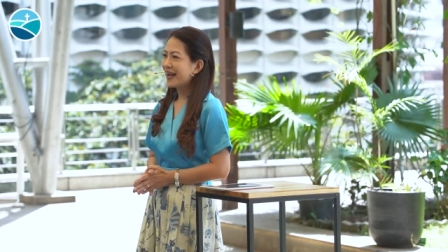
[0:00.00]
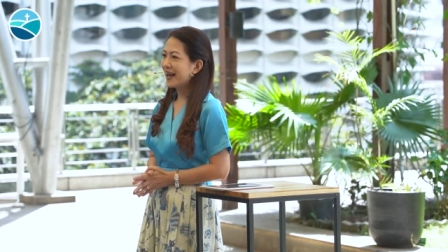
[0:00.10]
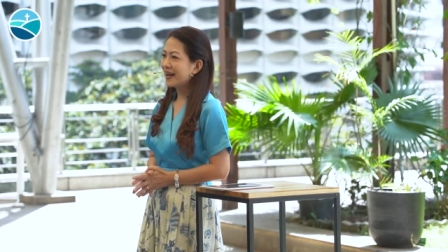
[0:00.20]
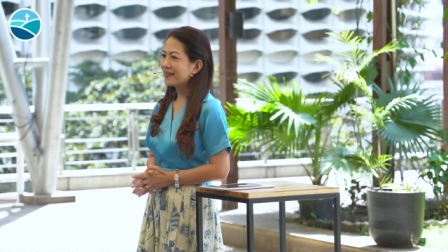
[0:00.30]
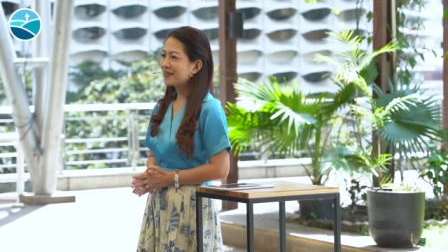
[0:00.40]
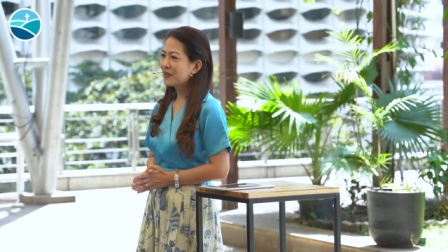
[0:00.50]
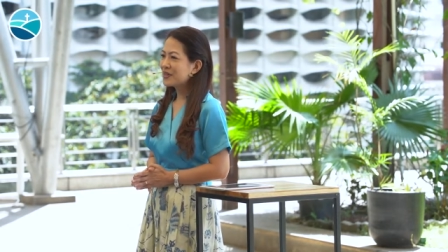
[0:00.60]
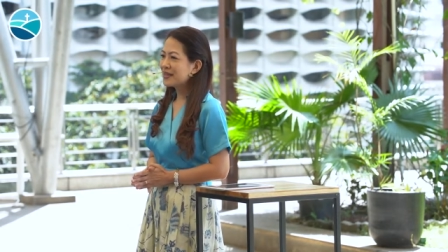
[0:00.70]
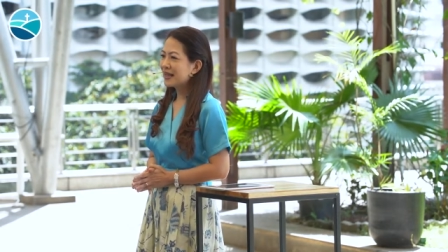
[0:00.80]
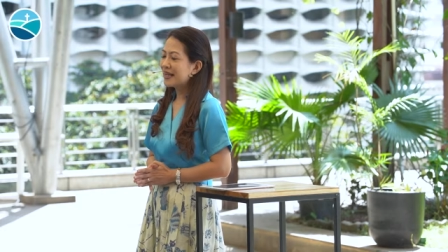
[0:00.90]

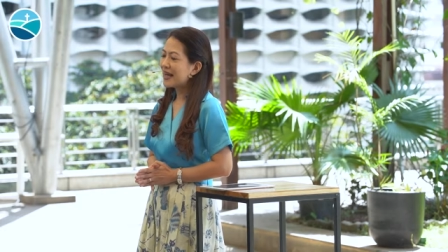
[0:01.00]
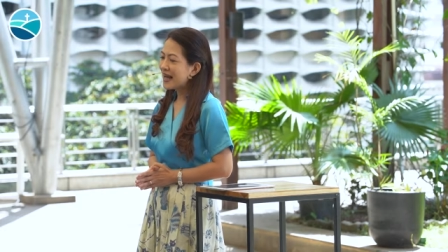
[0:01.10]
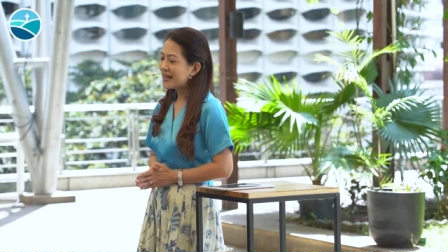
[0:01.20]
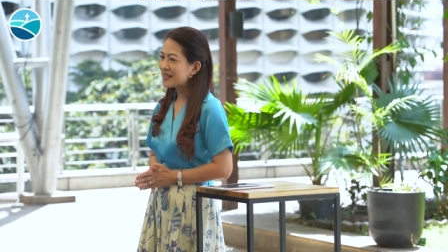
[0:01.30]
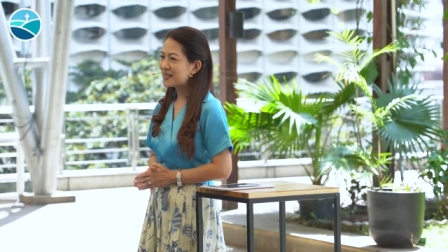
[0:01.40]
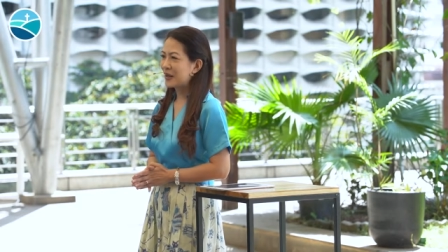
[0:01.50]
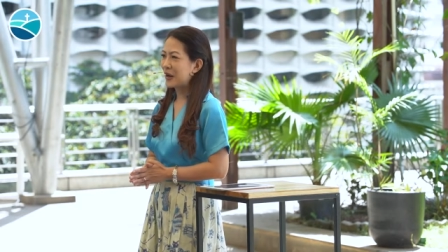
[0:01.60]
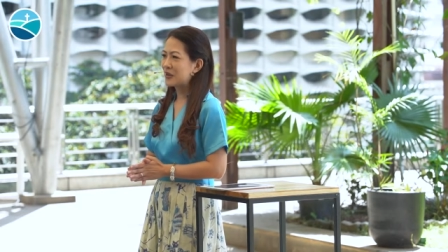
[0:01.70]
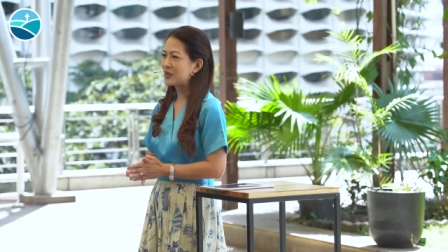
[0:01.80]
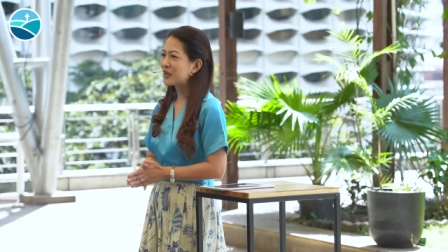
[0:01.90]
characteristic in us that
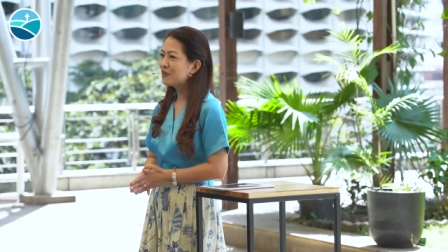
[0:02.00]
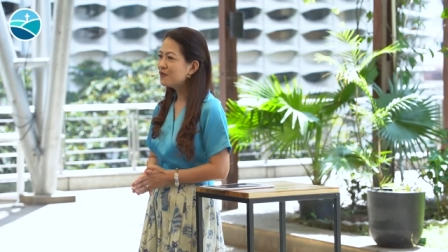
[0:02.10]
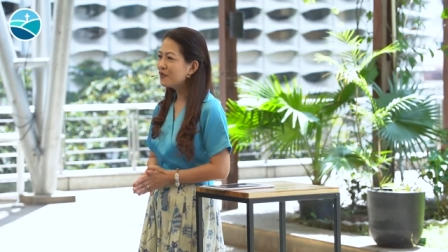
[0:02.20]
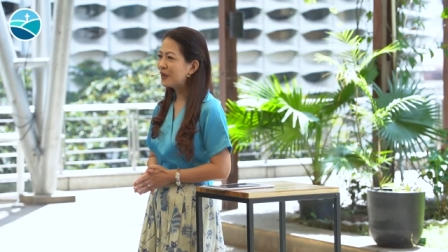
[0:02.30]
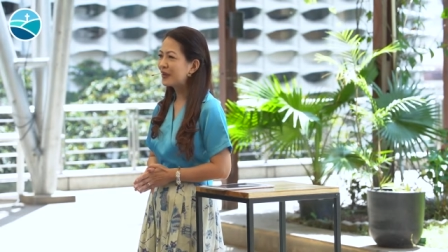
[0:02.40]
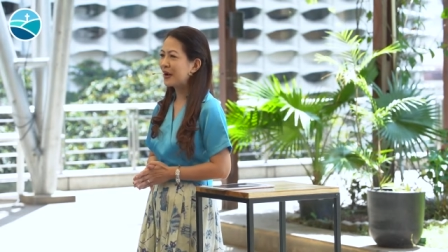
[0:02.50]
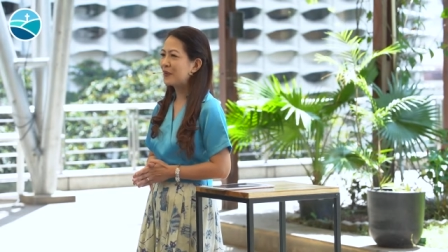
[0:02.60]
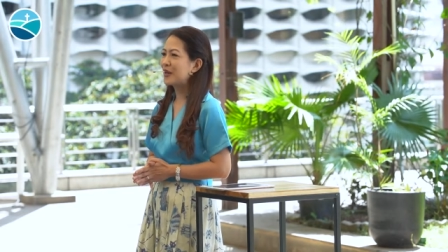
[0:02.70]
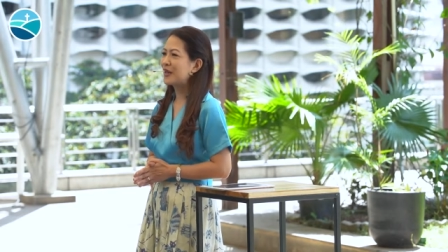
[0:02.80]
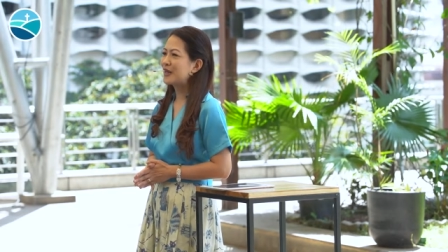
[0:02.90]
are sinful that
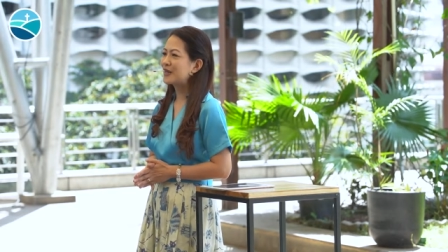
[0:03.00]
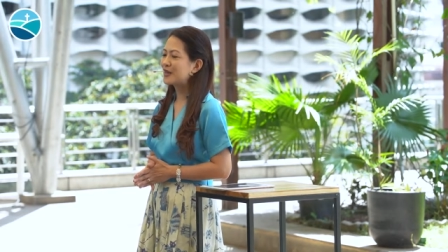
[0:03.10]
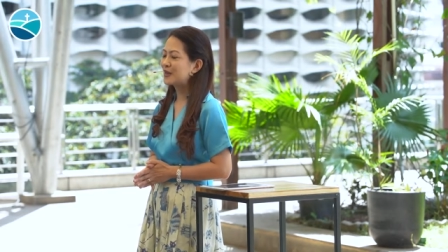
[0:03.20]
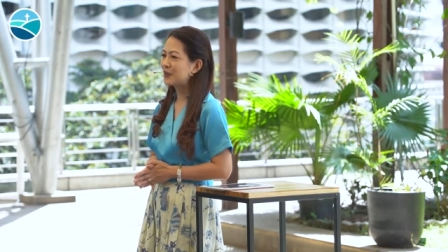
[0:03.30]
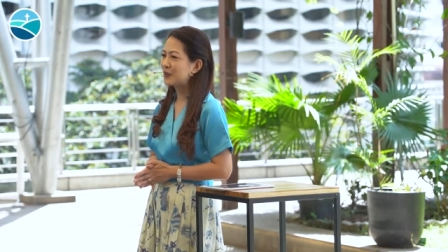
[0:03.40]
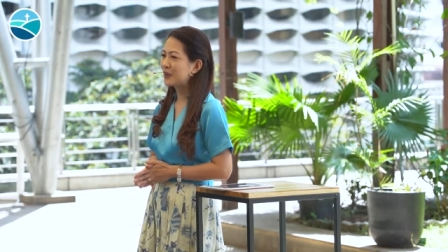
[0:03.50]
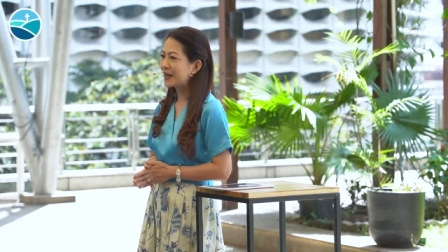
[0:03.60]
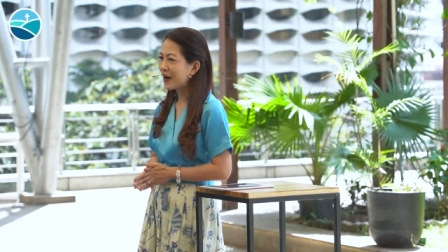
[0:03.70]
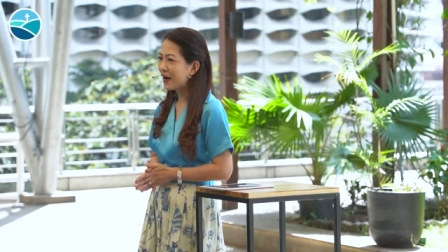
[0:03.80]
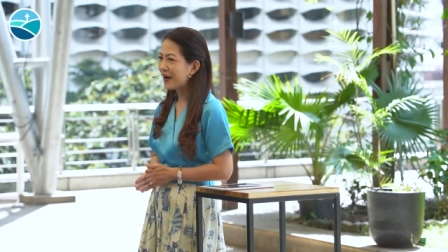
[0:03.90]
we need to
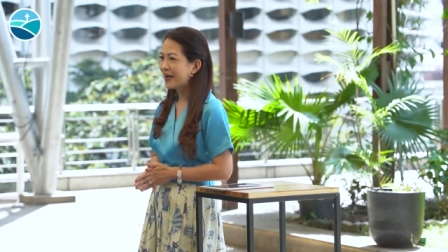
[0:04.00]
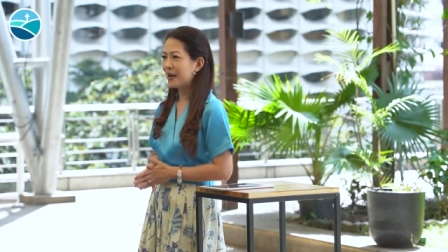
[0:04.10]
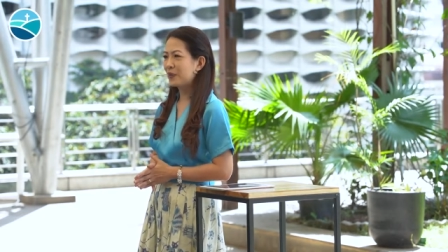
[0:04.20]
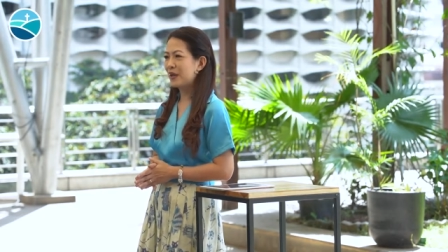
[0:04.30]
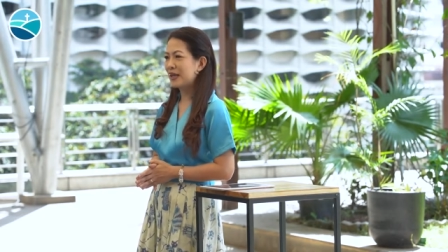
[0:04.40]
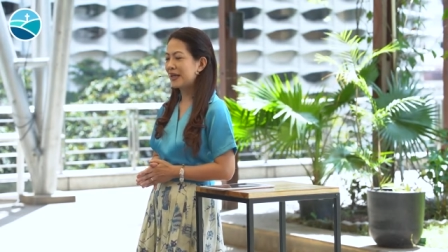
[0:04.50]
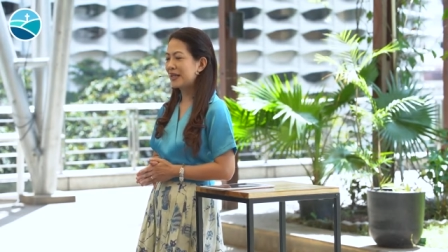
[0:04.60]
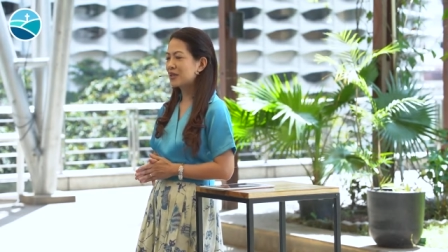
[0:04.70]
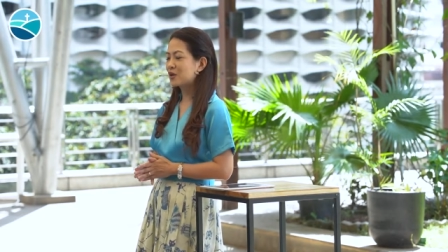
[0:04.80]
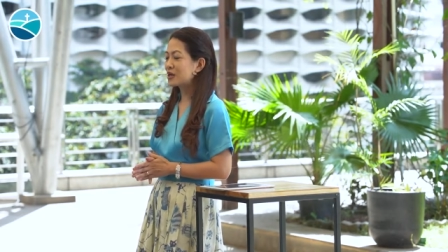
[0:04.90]
work on that we
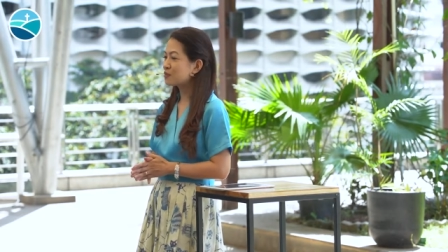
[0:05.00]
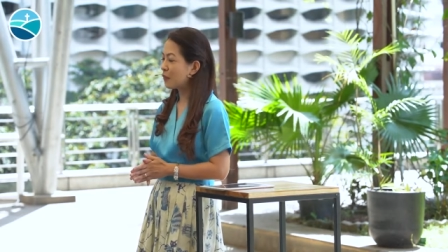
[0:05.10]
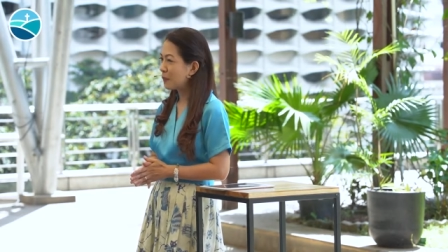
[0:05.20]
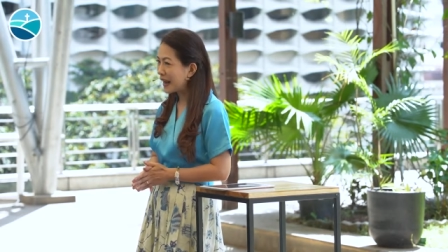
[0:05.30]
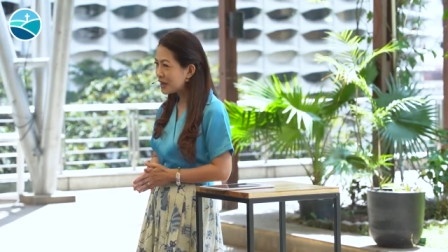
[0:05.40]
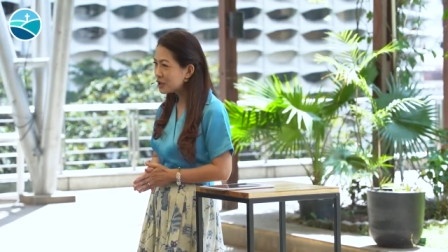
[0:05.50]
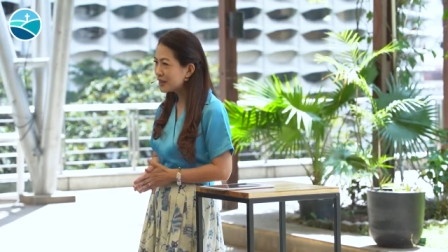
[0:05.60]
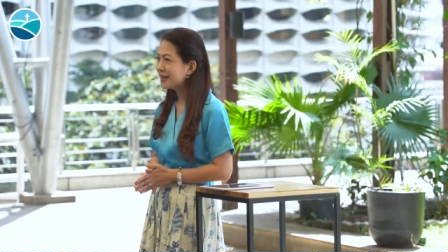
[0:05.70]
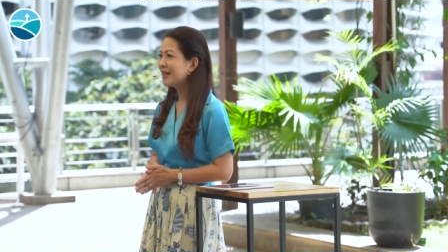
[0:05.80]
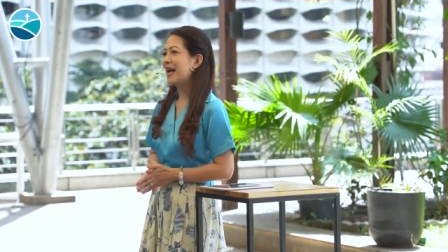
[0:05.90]
need
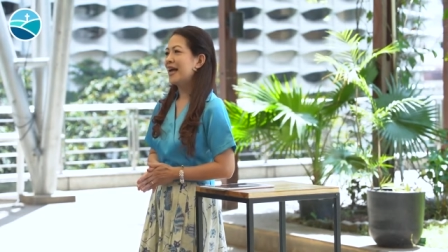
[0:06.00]
transformation